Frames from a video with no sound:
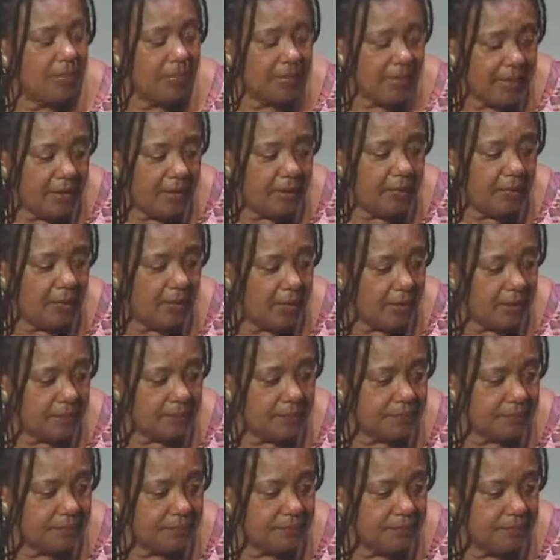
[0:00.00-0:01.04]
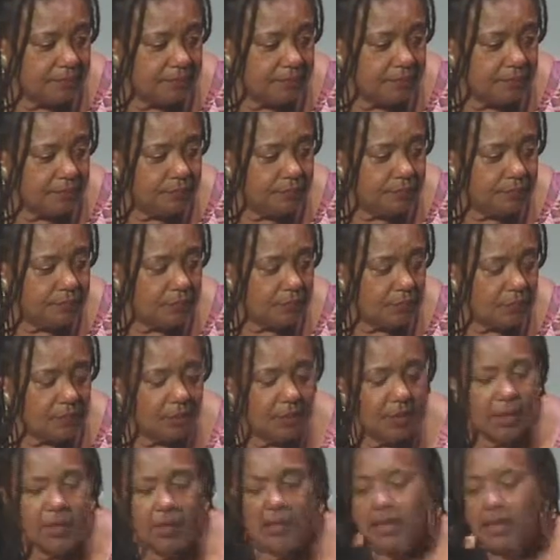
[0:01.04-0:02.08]
play a part.
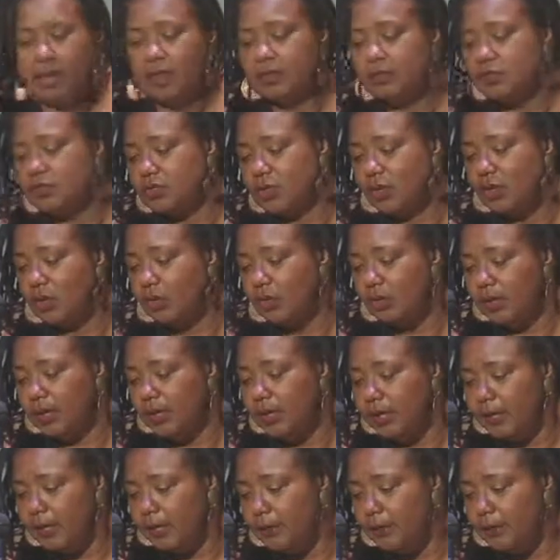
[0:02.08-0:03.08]
And so